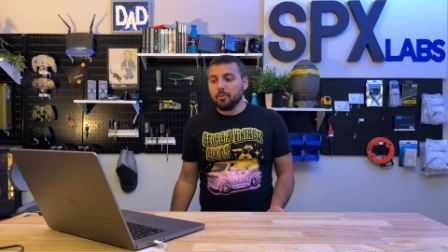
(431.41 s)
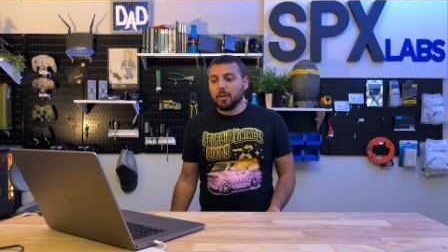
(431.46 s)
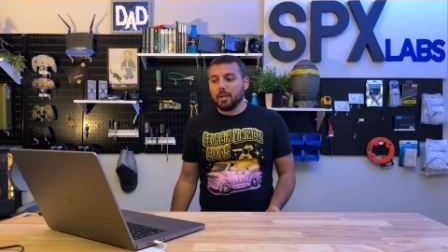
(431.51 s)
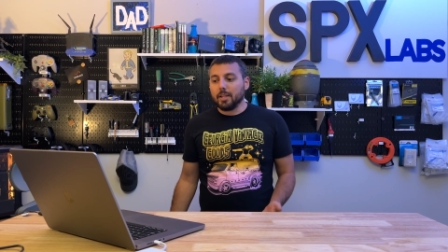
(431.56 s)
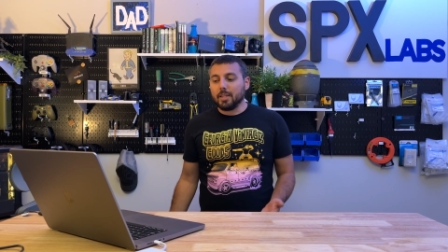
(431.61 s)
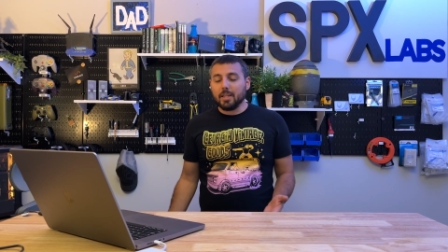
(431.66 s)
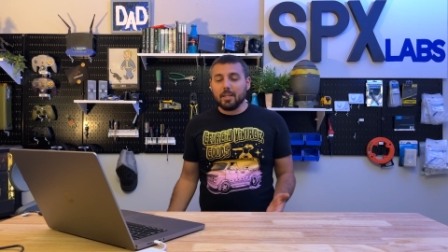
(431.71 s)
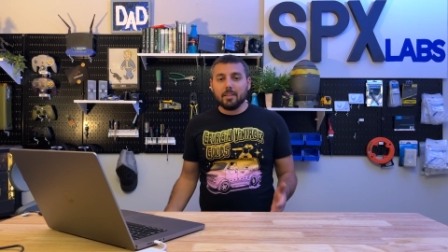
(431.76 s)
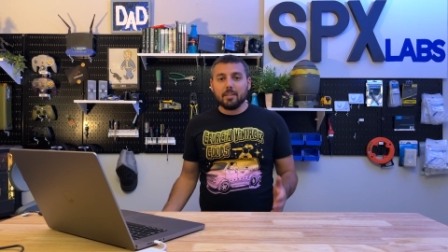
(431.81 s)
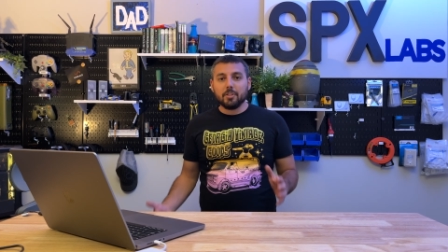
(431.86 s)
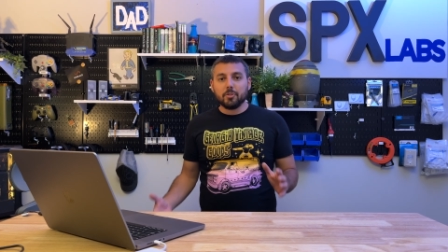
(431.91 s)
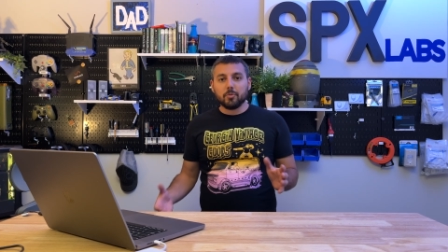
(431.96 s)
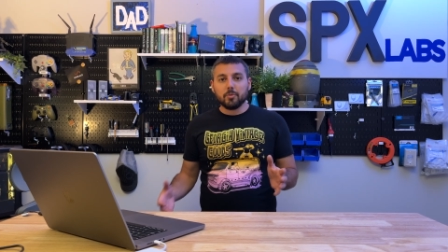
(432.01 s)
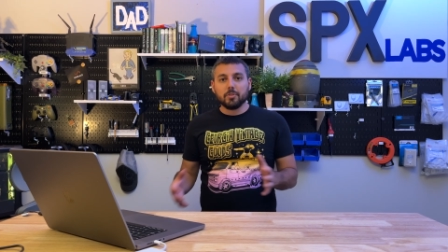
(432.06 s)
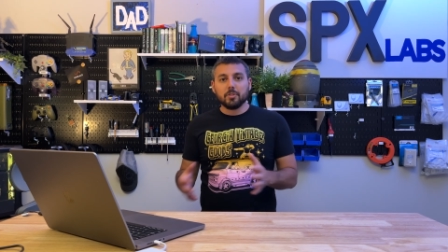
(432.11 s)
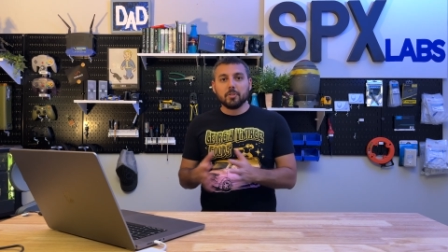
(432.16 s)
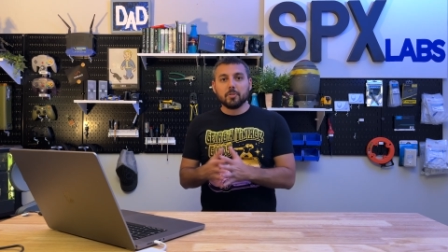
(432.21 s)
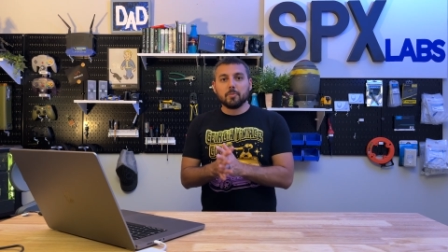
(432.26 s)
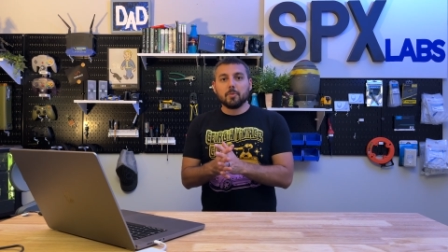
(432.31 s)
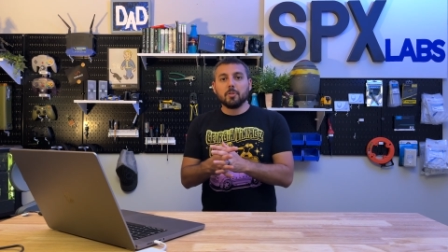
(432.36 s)
Again, this
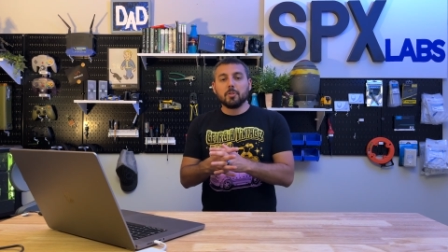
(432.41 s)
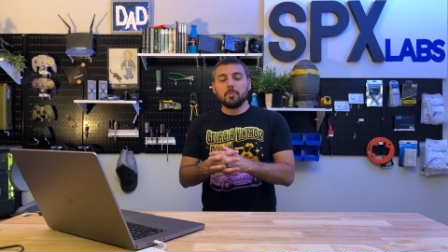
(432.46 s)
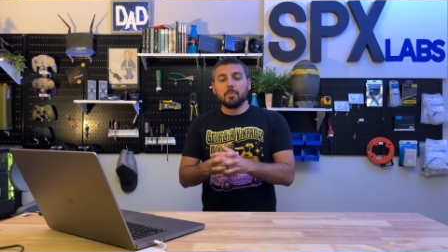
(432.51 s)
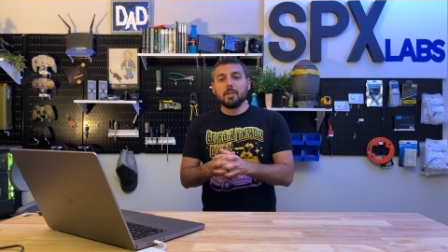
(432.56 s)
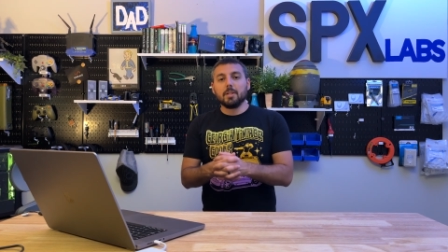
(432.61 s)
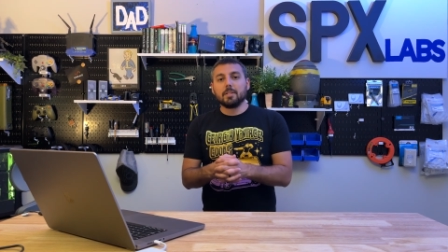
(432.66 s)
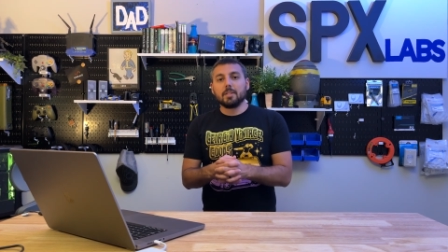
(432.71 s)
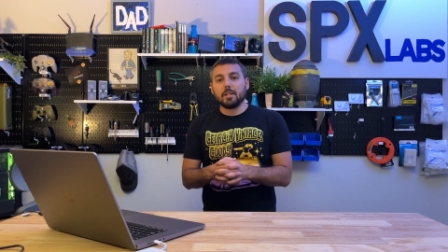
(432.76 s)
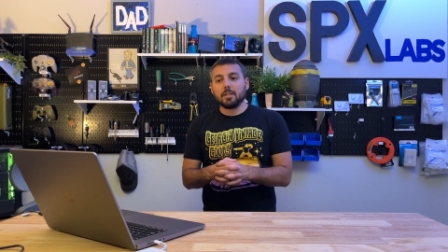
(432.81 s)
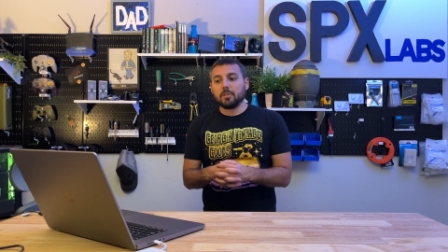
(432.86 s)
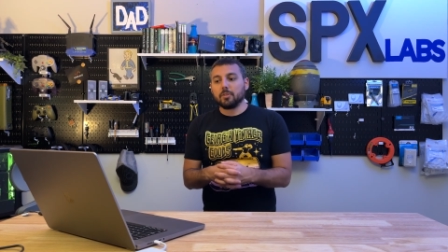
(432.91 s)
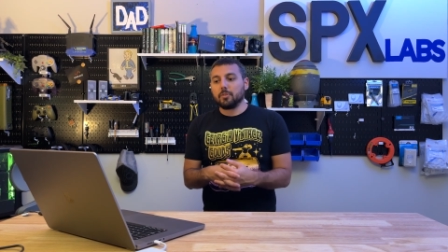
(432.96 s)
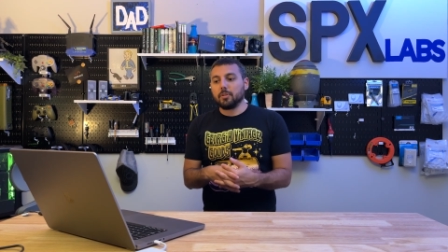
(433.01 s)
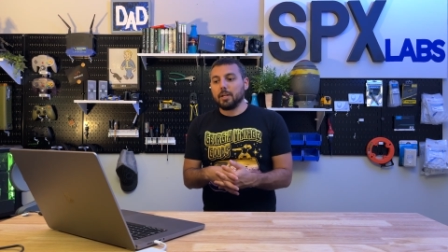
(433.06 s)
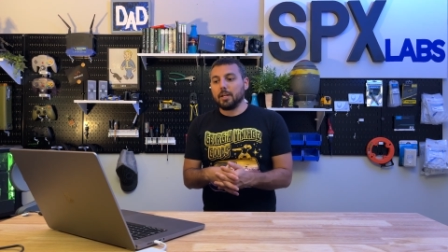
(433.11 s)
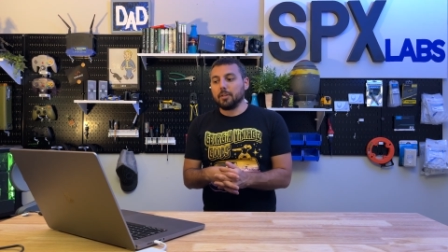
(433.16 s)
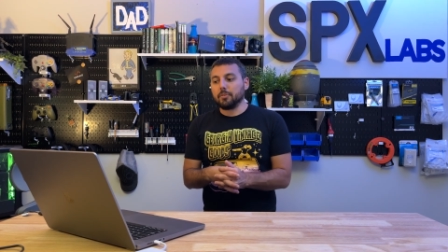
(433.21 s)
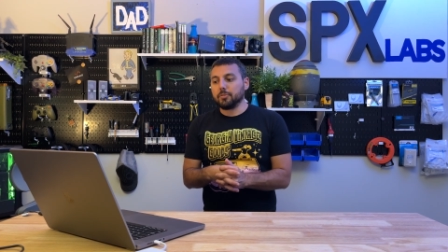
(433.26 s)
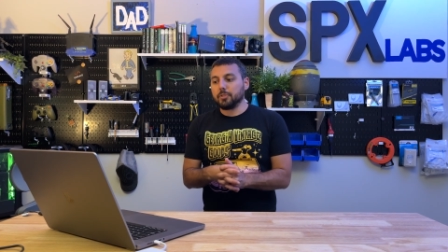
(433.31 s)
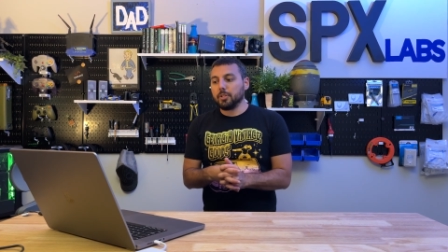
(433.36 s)
wasn't supposed to be a technical
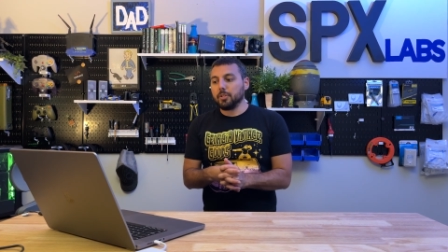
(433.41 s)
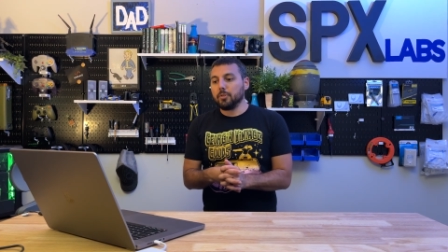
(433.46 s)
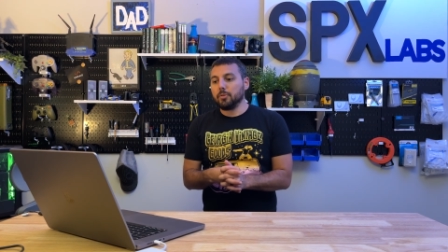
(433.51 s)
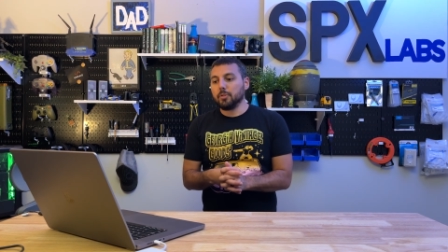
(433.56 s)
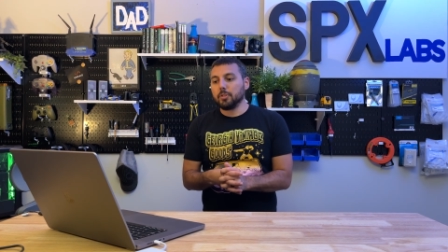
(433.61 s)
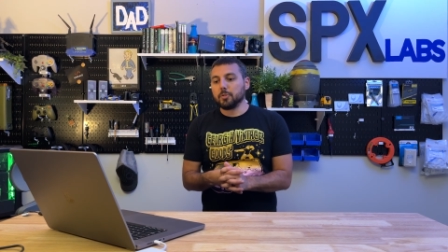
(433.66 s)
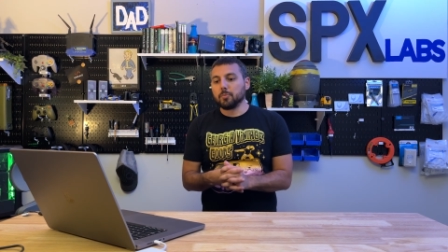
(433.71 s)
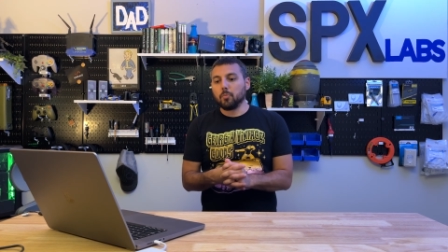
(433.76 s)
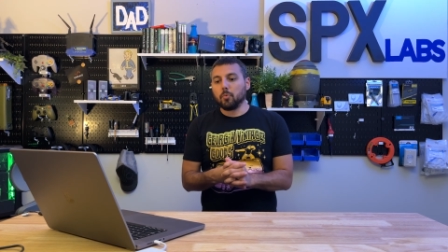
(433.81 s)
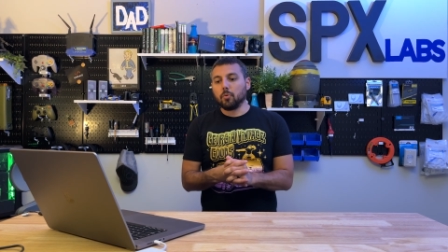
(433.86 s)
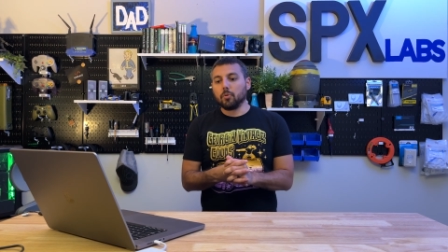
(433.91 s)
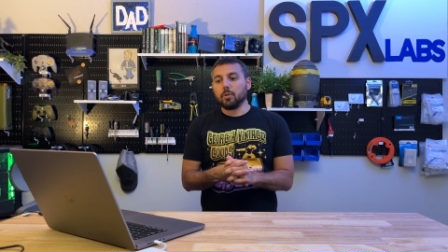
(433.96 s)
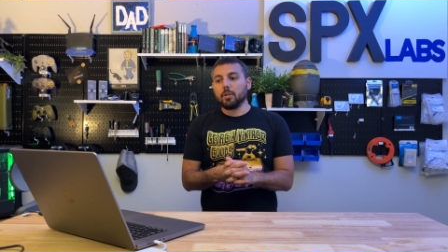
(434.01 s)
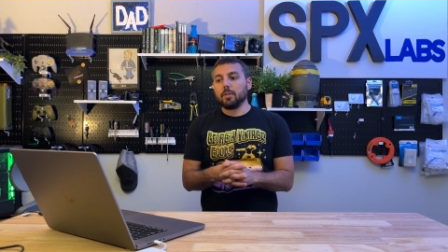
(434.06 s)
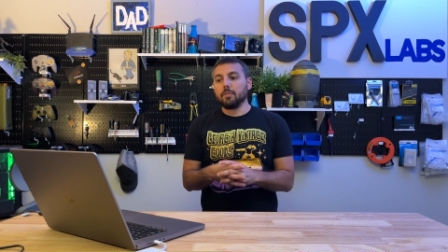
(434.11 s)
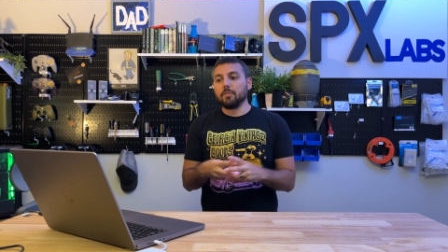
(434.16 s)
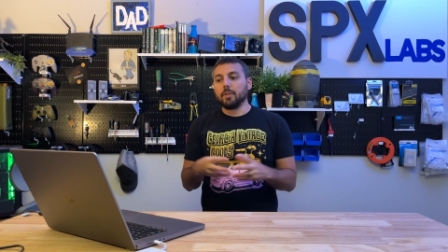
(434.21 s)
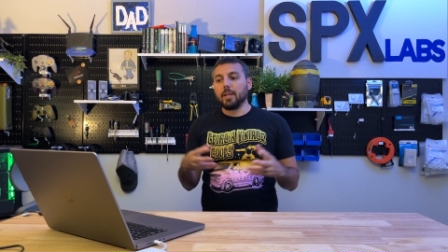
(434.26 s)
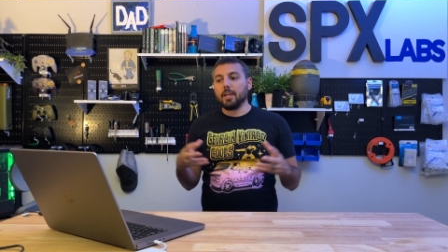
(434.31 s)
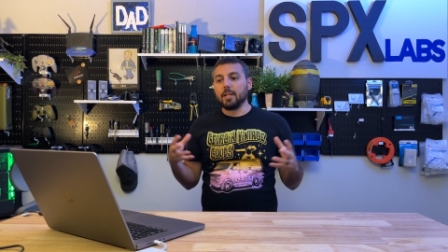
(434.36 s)
how-to. It's more
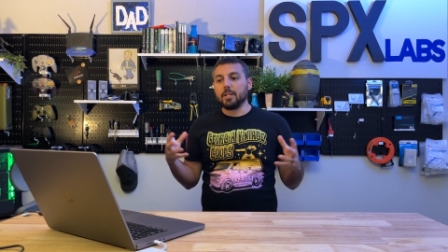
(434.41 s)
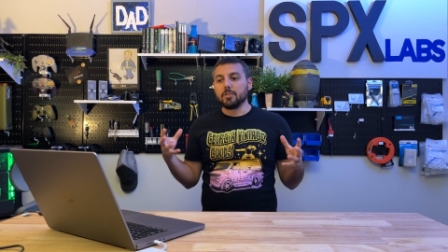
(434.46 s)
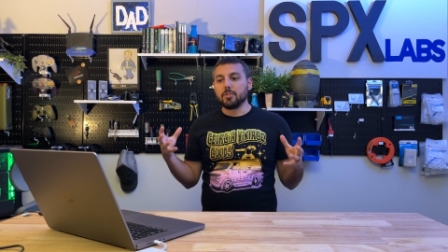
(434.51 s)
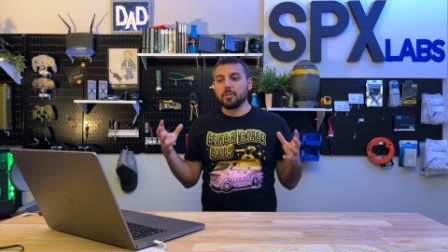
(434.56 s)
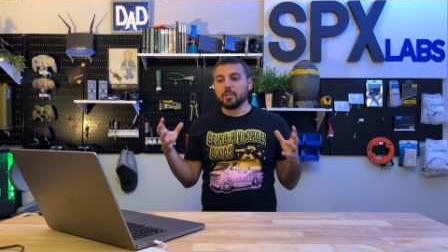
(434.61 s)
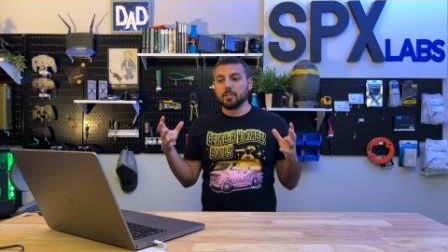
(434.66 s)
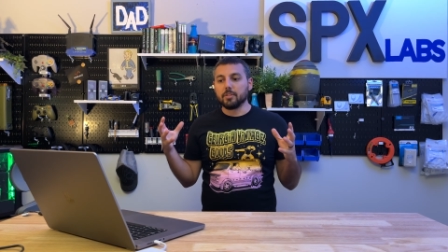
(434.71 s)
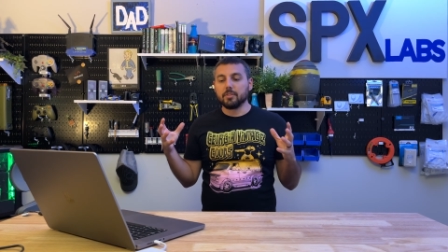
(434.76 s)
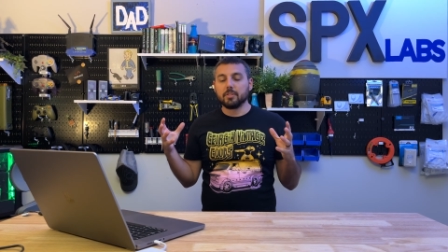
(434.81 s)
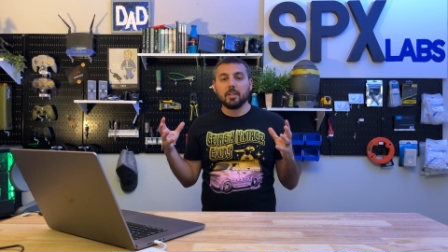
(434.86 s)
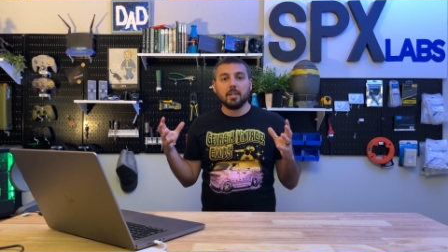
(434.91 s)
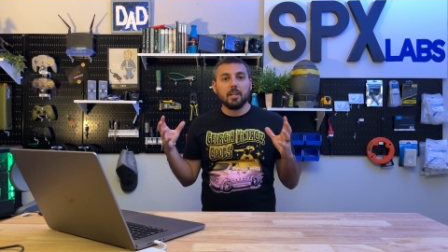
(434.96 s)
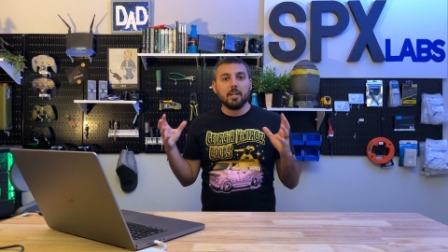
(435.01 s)
of a just,